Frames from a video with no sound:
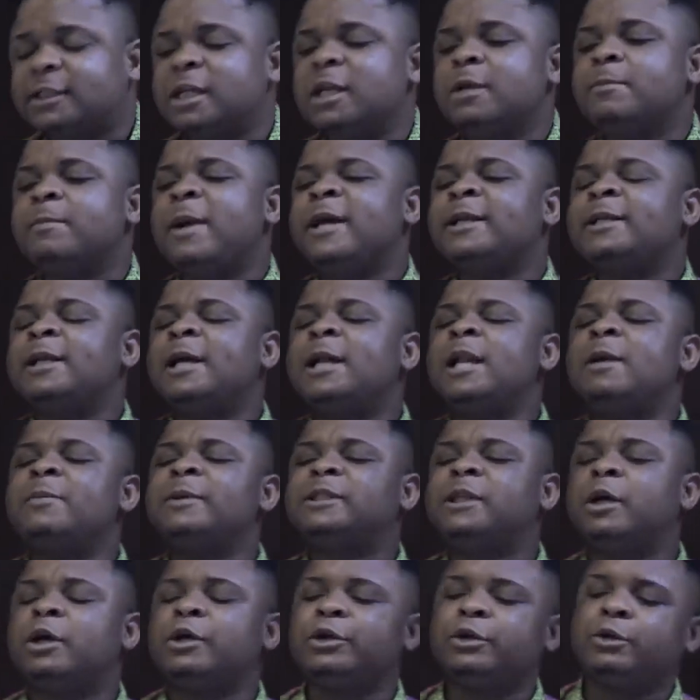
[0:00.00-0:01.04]
See, my dear, let me
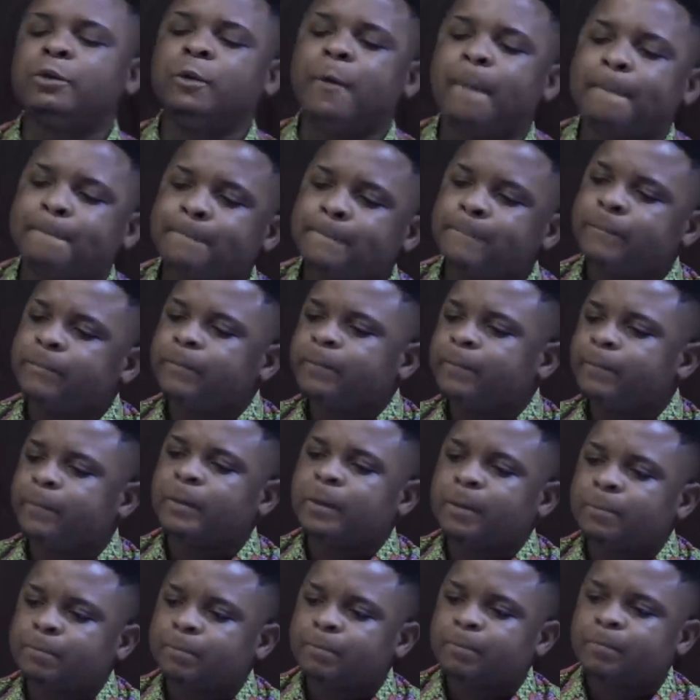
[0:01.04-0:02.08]
tell you.
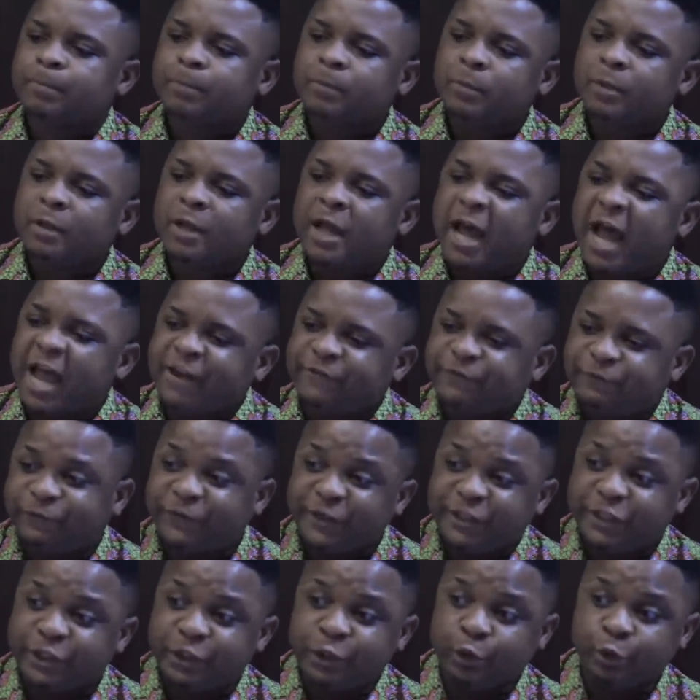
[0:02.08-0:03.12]
I
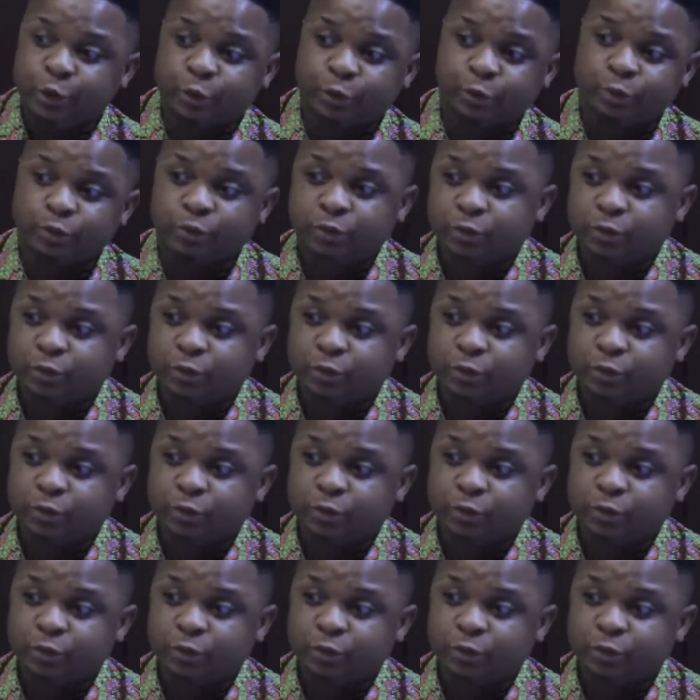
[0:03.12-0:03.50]
feed you.